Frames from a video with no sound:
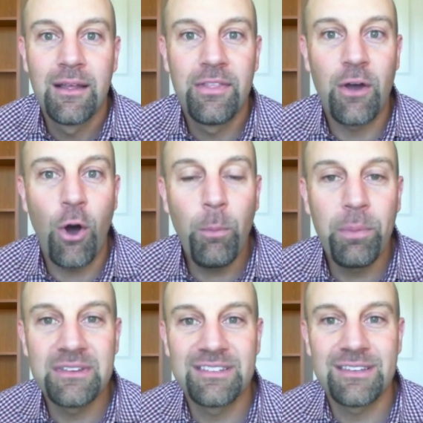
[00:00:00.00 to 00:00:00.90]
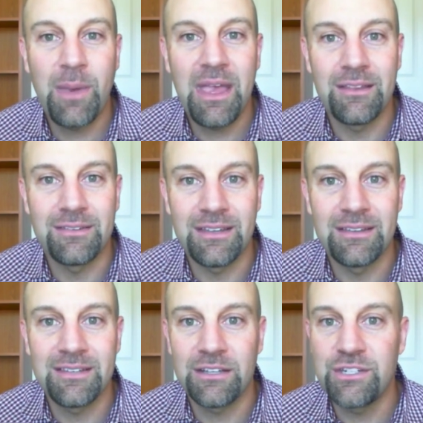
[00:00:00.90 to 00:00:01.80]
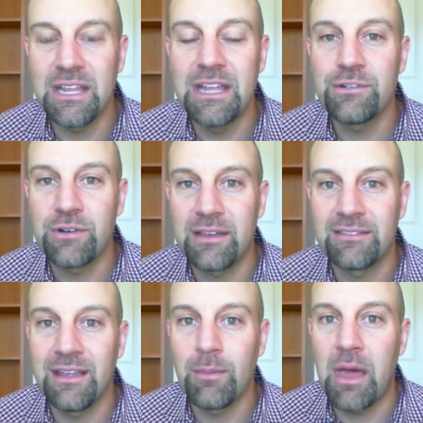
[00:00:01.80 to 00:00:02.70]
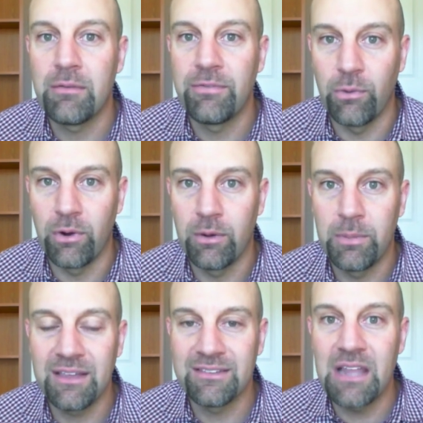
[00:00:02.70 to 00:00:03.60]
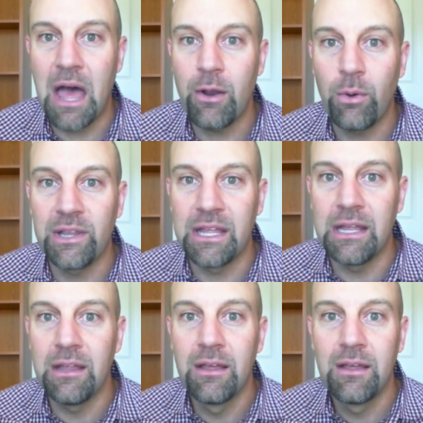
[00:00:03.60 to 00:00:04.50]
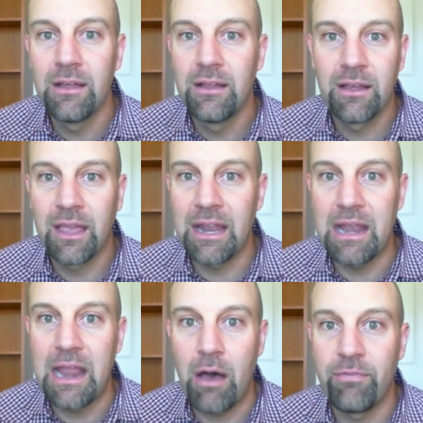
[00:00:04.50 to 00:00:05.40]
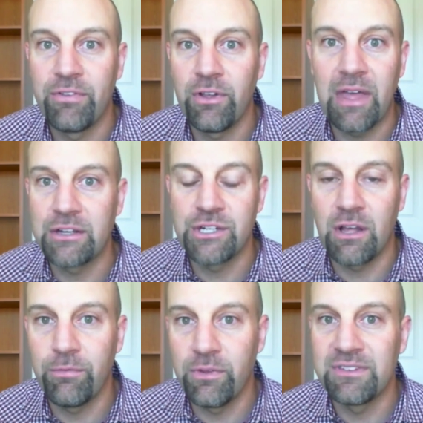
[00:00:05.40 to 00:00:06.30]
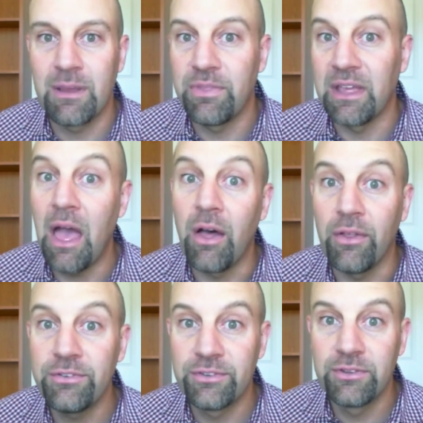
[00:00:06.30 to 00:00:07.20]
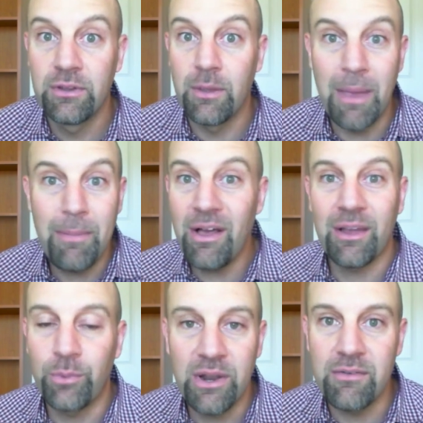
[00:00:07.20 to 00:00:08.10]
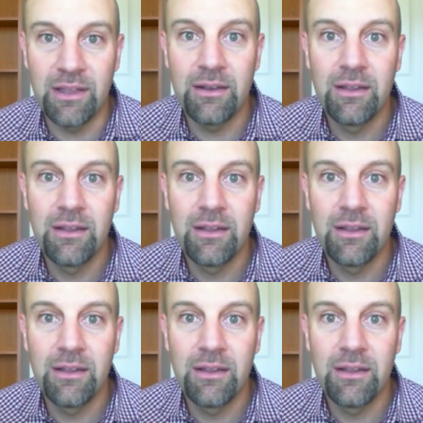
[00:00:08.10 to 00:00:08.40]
the open space is such an interesting metaphor because not only can I now fill that shelf with something else, maybe I'll get rid of it.